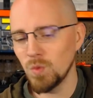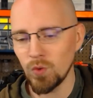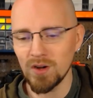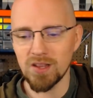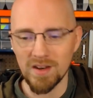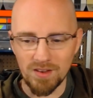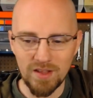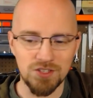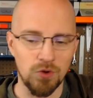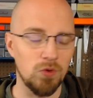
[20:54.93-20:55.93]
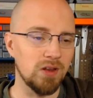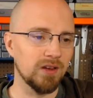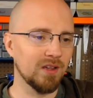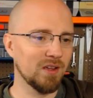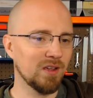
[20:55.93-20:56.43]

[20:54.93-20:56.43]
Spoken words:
we're going to get a nice coin.